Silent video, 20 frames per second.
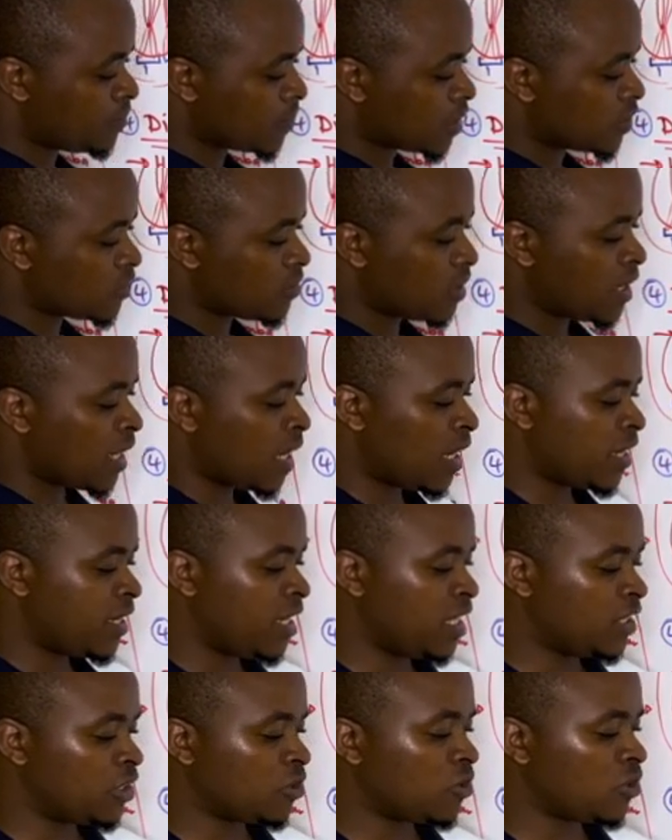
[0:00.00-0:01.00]
So they are
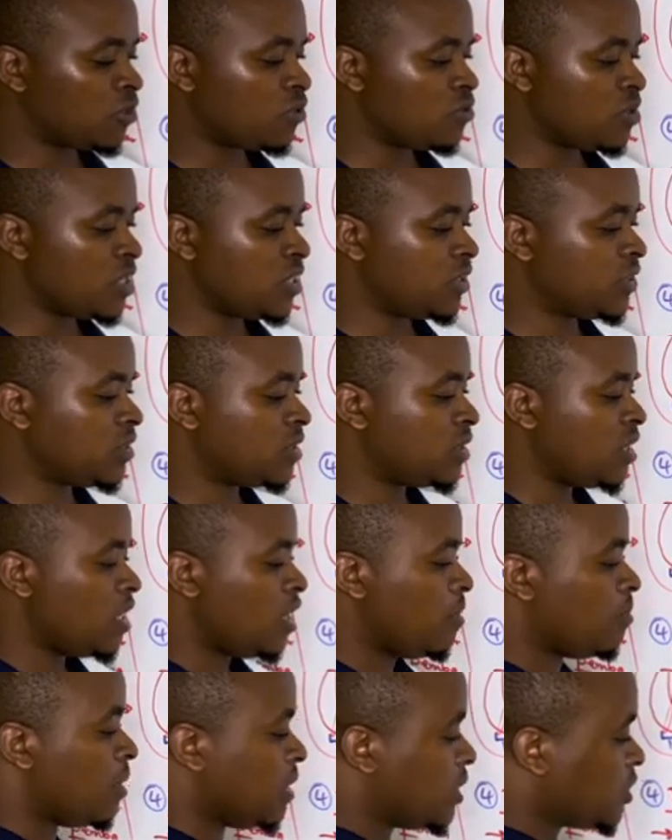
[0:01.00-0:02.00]
identical to this,
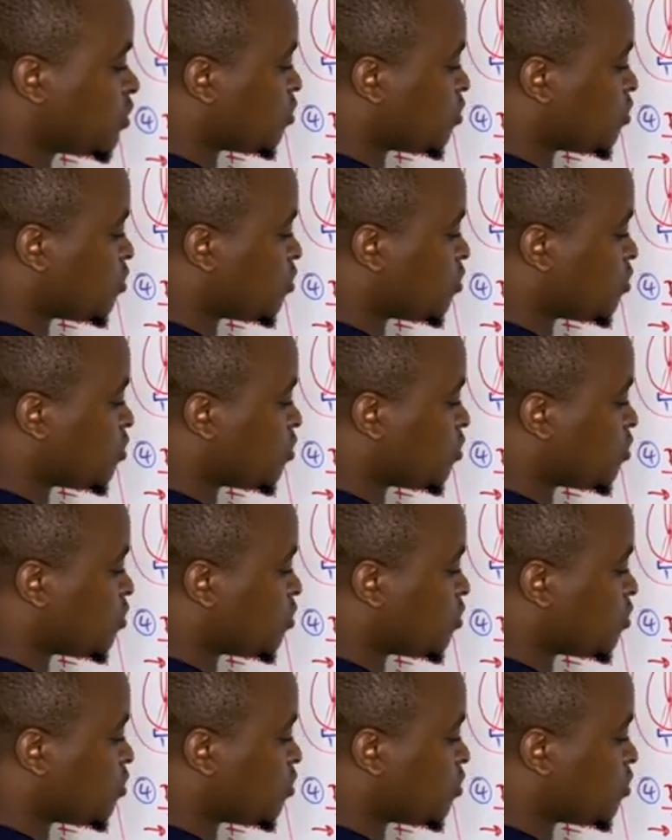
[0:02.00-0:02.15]
but this